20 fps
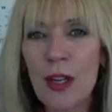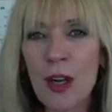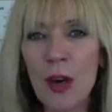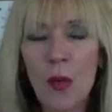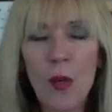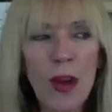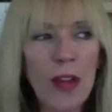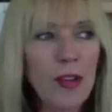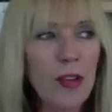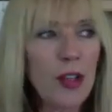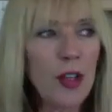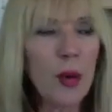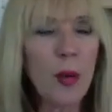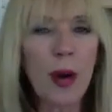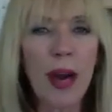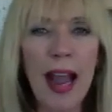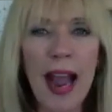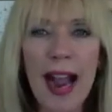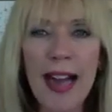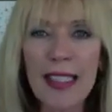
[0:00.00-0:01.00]
Whether you
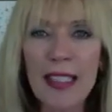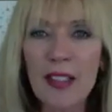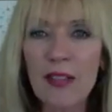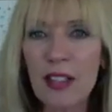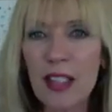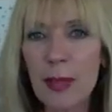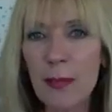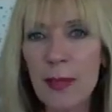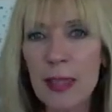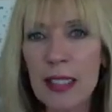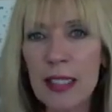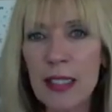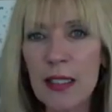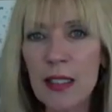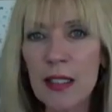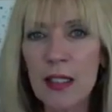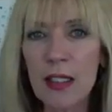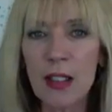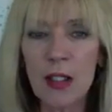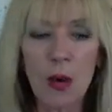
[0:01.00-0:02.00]
are active in a
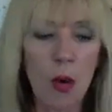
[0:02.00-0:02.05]
business,